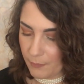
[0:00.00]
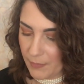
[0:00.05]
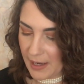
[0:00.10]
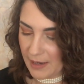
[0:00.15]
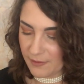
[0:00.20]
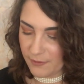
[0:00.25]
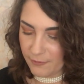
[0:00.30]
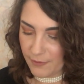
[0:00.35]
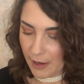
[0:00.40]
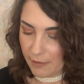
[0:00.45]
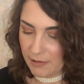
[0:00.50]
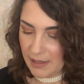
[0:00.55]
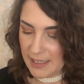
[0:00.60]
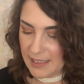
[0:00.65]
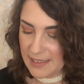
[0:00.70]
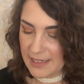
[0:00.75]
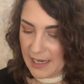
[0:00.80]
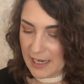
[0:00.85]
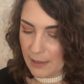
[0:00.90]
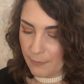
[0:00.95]
It's very
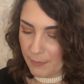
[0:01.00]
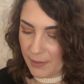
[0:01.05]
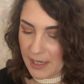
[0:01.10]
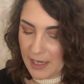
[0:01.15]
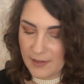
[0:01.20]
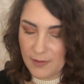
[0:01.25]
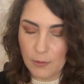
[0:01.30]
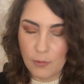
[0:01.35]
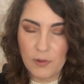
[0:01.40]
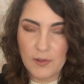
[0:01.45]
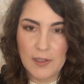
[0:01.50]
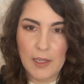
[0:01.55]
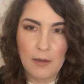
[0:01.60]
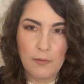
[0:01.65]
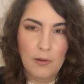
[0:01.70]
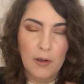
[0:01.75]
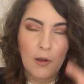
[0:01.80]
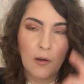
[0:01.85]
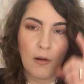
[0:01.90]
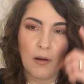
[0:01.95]
deep, but it's also
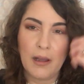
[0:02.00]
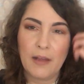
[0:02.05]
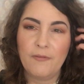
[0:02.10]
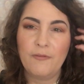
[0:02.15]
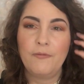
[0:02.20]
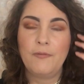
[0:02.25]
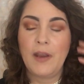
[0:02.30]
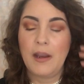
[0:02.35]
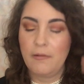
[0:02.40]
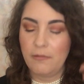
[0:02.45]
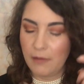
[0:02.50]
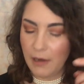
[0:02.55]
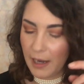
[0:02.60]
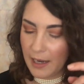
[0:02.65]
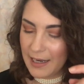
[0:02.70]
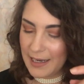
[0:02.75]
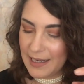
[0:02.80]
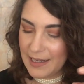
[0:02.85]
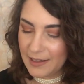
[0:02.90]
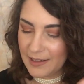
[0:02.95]
got
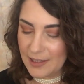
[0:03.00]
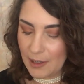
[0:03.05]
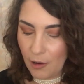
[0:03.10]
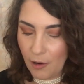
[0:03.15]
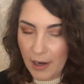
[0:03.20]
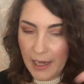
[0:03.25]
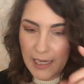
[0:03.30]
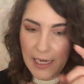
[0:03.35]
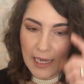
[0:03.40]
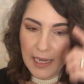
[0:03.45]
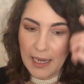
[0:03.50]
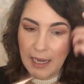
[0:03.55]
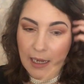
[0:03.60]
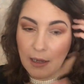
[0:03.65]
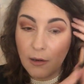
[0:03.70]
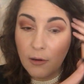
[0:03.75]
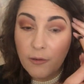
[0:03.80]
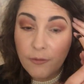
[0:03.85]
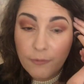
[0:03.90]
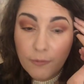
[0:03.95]
a tiny
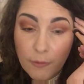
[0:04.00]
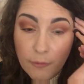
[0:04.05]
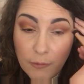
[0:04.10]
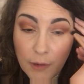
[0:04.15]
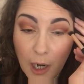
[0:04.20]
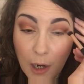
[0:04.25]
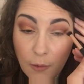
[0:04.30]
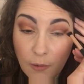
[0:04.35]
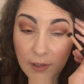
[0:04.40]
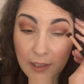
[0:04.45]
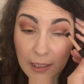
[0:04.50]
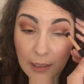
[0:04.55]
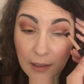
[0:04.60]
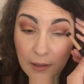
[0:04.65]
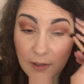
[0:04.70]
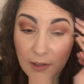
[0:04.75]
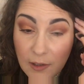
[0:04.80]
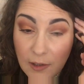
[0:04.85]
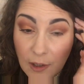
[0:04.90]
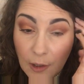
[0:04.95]
hint of
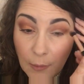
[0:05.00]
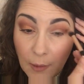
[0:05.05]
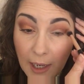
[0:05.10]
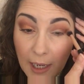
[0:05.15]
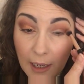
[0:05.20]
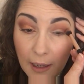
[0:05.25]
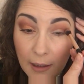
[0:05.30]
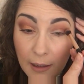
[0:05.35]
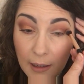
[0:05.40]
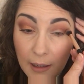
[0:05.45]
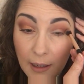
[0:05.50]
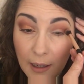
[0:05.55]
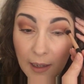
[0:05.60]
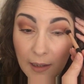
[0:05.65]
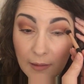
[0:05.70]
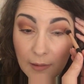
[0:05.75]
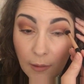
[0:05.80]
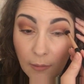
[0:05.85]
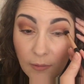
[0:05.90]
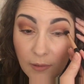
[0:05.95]
rosiness to it.
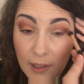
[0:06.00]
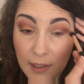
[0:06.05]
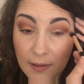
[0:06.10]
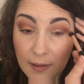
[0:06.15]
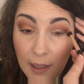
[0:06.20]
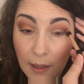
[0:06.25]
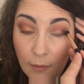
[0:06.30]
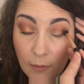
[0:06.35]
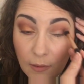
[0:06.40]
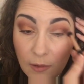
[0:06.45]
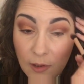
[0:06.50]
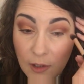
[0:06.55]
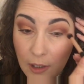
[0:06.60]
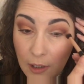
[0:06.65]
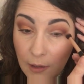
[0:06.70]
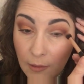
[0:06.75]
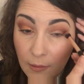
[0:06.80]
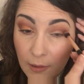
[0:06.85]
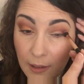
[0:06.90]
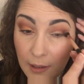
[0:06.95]
So I'm just going
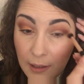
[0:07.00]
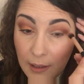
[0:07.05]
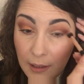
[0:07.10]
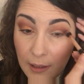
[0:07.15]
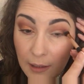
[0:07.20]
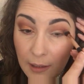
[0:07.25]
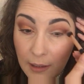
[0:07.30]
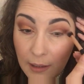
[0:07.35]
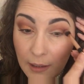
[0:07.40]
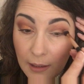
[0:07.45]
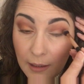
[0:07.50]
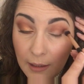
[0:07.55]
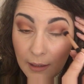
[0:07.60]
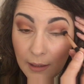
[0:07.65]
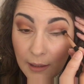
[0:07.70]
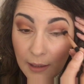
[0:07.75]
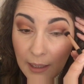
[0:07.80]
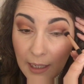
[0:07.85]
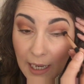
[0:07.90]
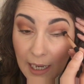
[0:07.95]
to
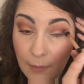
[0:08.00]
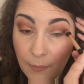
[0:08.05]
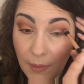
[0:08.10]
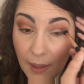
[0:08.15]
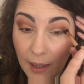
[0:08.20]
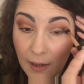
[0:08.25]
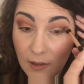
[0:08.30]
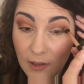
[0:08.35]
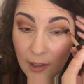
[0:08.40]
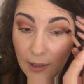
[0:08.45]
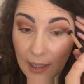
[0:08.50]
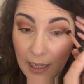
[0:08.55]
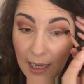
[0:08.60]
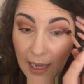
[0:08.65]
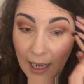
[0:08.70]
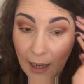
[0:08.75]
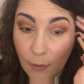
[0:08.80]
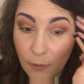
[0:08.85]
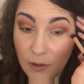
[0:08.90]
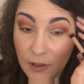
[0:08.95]
keep that to the
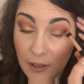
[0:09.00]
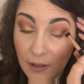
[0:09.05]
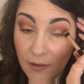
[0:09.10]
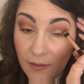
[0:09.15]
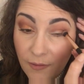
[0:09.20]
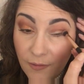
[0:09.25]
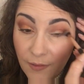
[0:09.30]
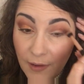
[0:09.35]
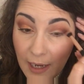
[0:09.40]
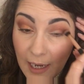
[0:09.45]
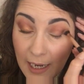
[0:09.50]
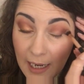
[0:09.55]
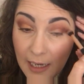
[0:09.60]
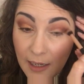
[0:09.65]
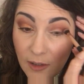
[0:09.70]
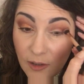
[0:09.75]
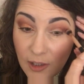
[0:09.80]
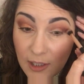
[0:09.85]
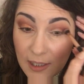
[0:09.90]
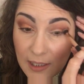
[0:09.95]
outer
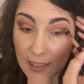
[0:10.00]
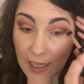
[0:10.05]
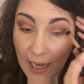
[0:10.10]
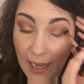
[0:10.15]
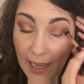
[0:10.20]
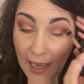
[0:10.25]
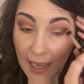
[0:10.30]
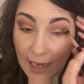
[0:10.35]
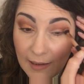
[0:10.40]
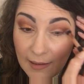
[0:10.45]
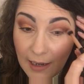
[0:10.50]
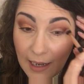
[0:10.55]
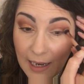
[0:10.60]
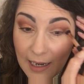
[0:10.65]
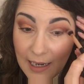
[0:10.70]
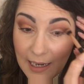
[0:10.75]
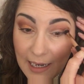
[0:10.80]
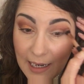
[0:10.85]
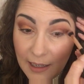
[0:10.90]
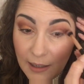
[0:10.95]
V just to add a
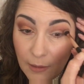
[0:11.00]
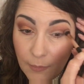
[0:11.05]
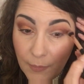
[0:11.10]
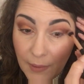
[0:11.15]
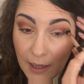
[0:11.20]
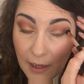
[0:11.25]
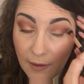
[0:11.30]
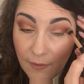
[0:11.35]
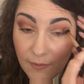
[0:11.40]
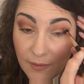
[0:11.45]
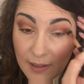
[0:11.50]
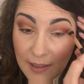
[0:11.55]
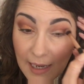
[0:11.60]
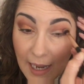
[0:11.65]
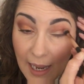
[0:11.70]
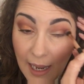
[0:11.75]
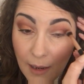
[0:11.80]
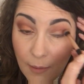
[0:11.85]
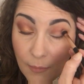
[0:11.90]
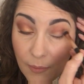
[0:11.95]
little bit of
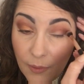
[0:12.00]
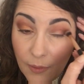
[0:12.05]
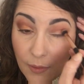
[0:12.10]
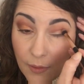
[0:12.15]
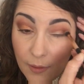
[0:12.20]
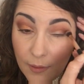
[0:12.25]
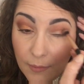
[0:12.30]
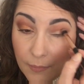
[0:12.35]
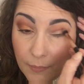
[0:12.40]
depth.